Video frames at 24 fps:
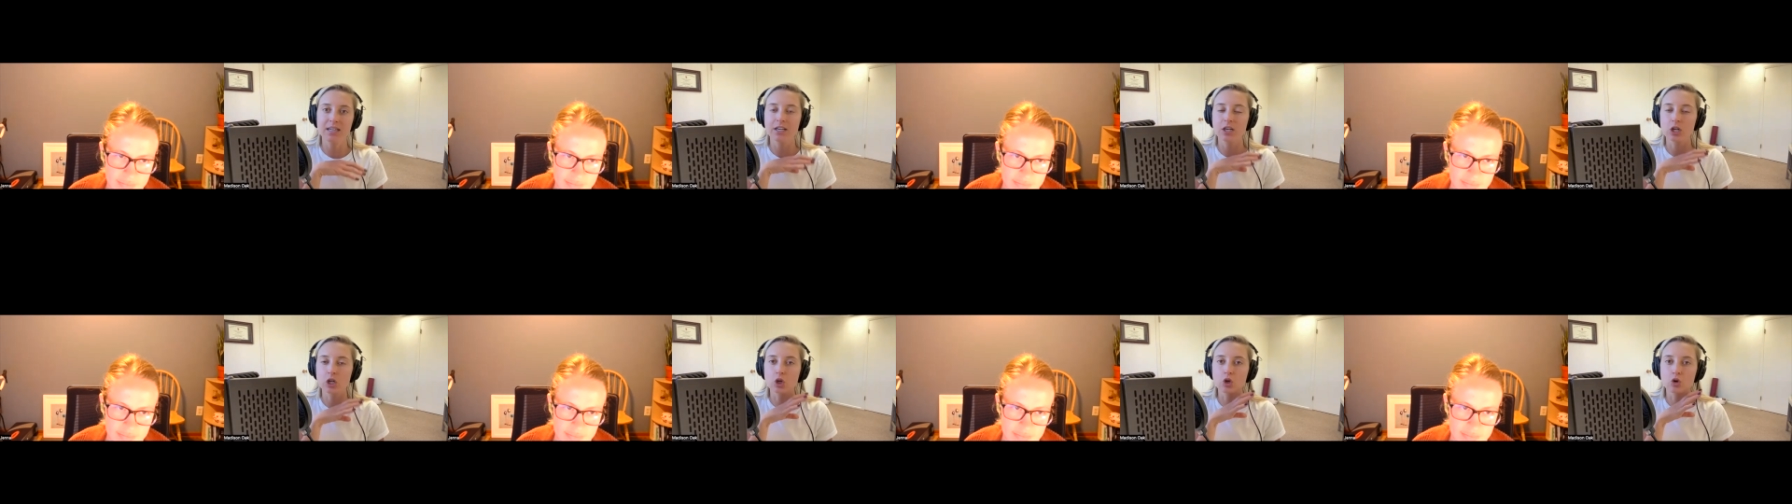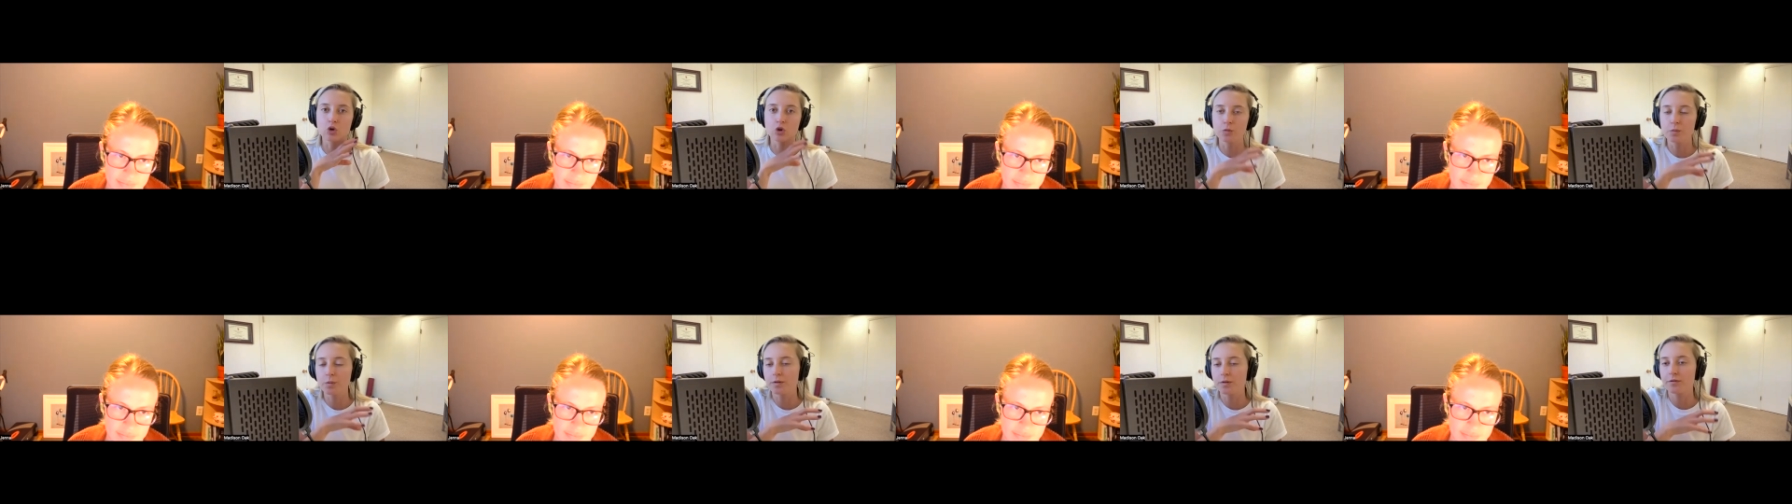in a
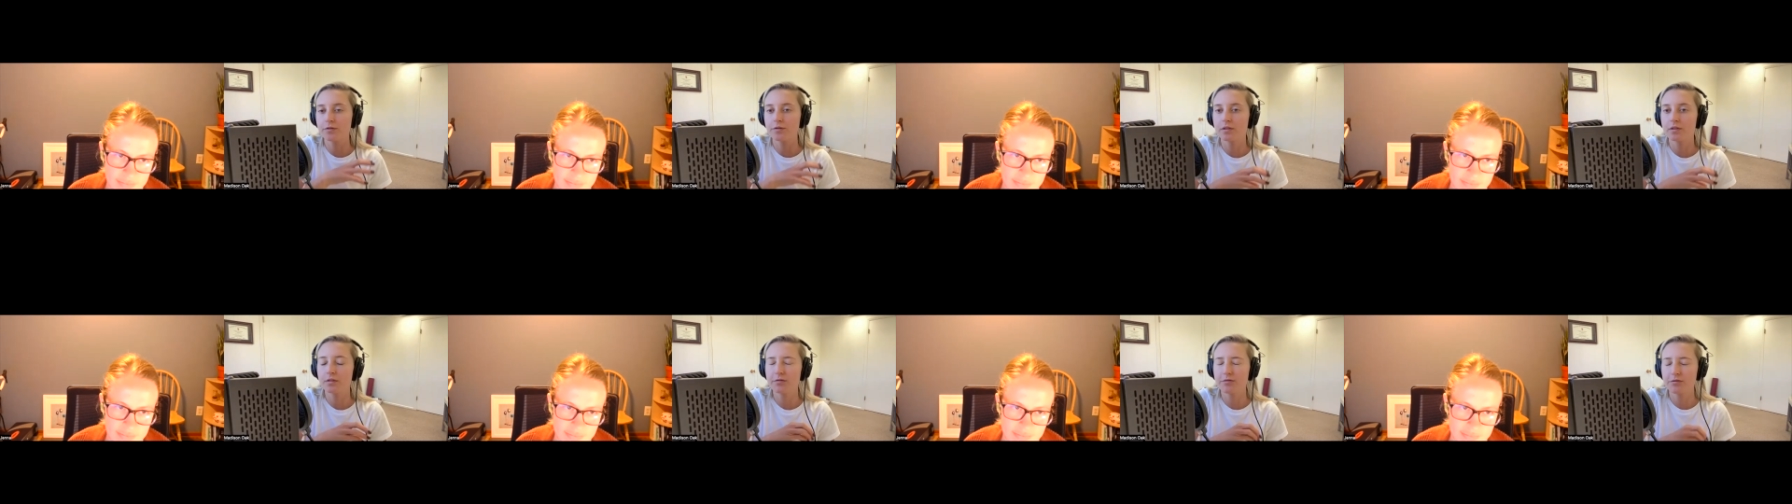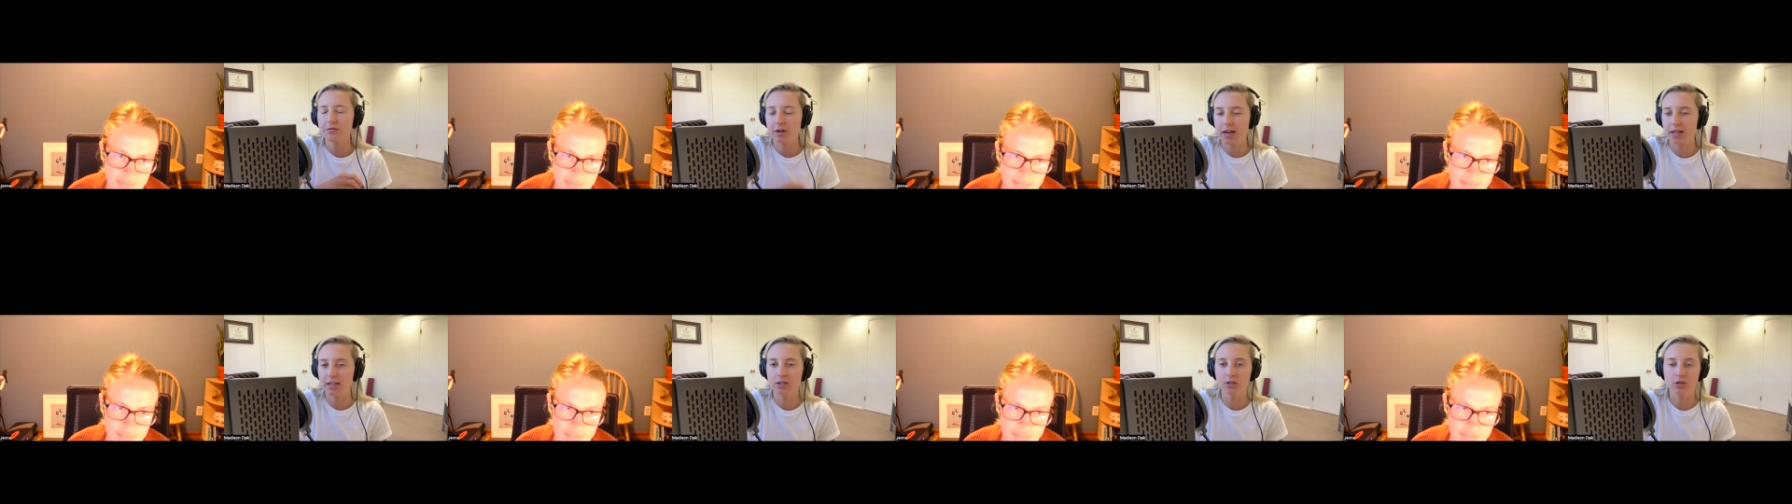group of
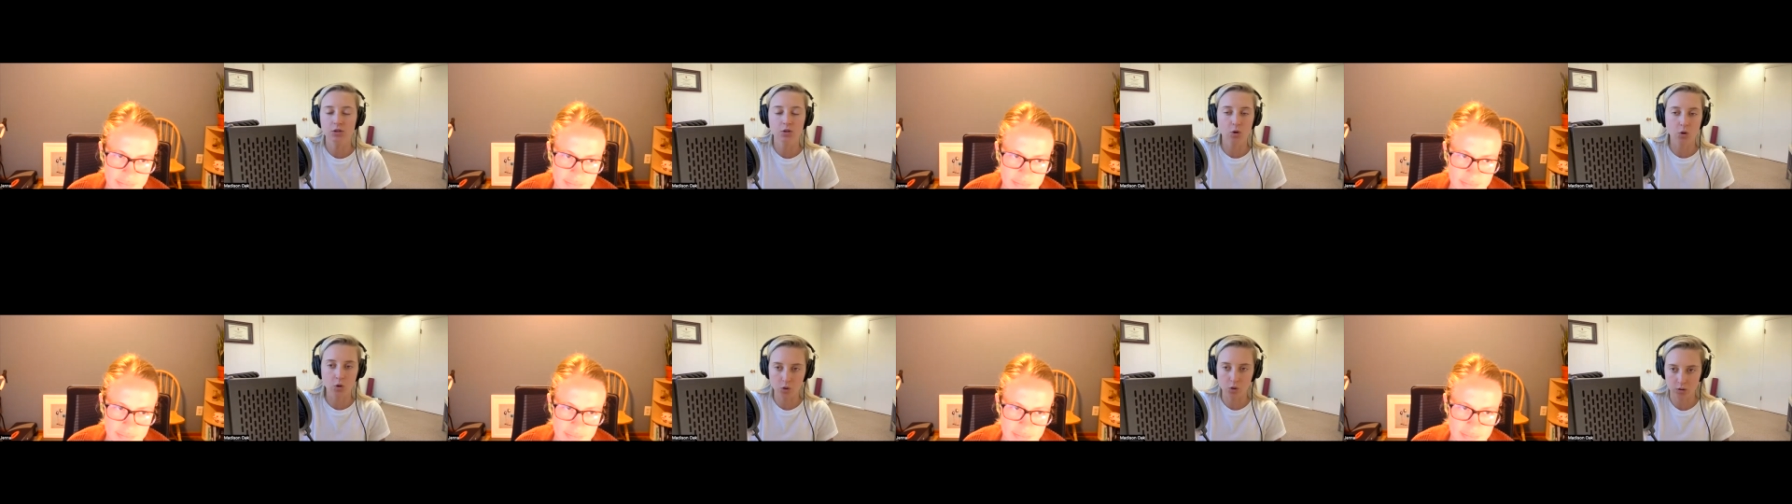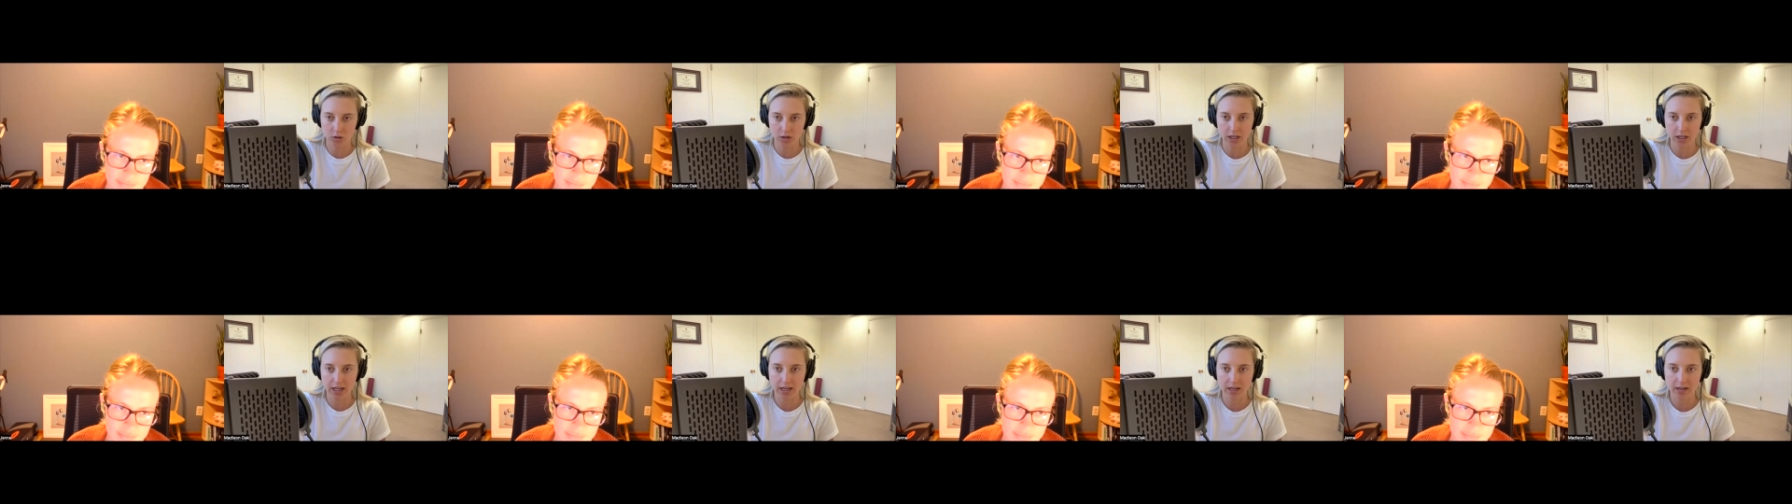friends
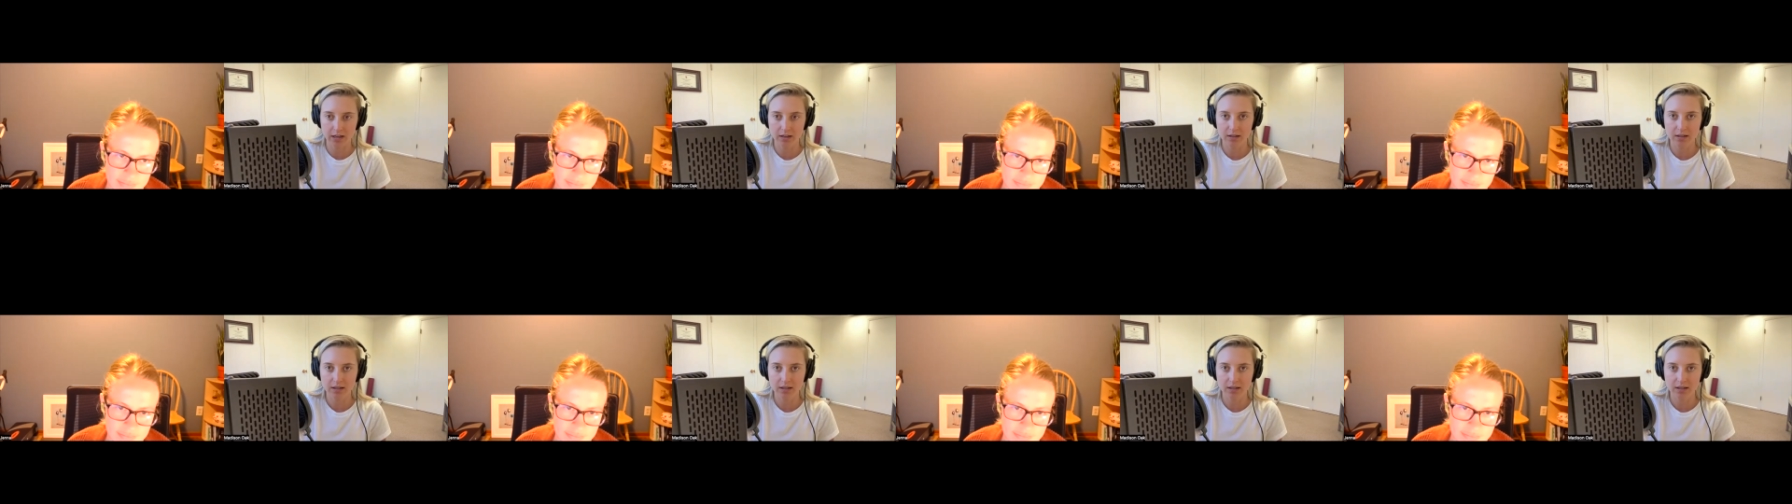only.